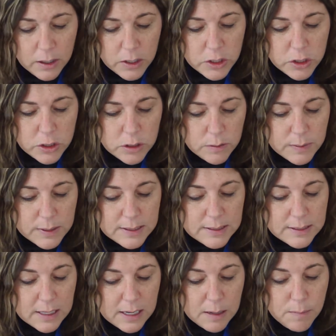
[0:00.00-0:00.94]
She was
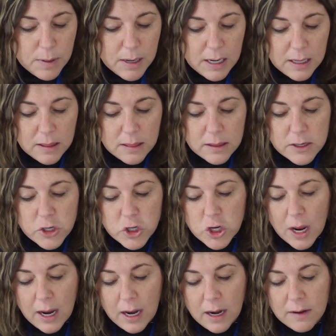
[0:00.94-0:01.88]
sitting beneath the
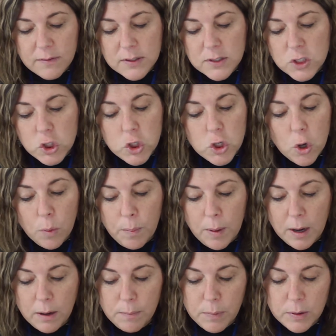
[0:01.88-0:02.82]
shade of a
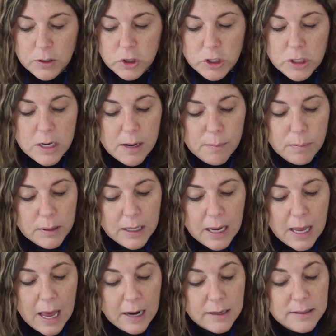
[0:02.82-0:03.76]
snowberry bush,
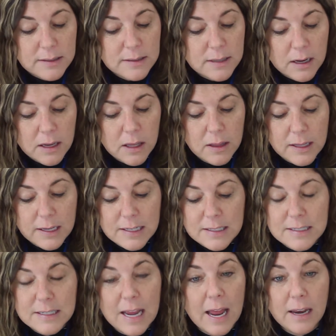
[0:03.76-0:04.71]
nibbling on a
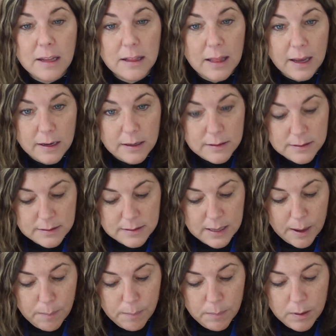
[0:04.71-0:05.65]
succulent dandelion
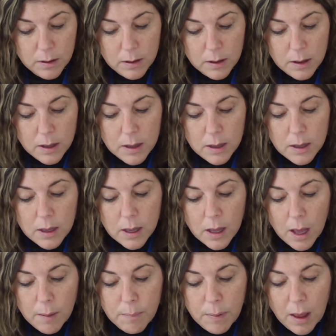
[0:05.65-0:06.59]
stem.
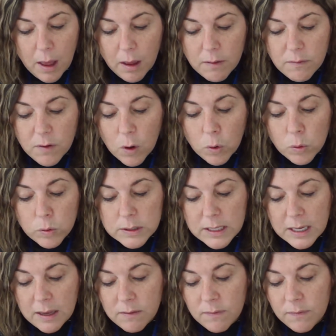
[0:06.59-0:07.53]
Above,
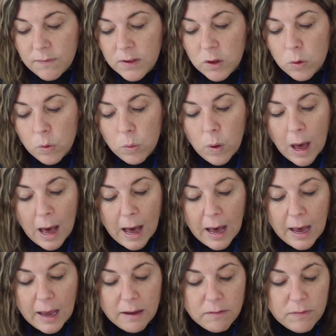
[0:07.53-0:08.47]
only a few
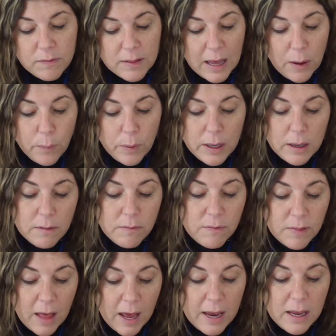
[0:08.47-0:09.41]
high
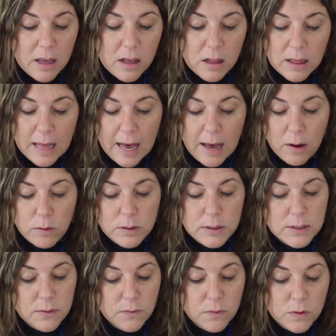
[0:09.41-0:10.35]
flying
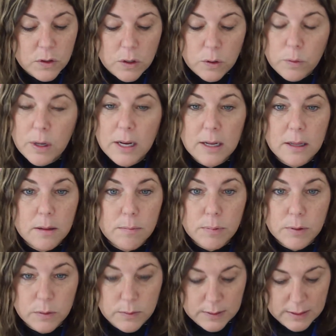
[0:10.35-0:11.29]
clouds floated in the
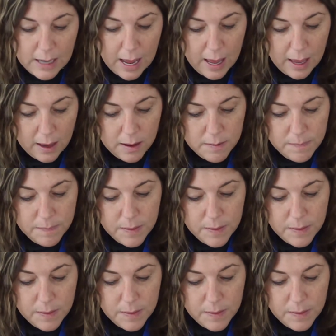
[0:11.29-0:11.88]
blue sky.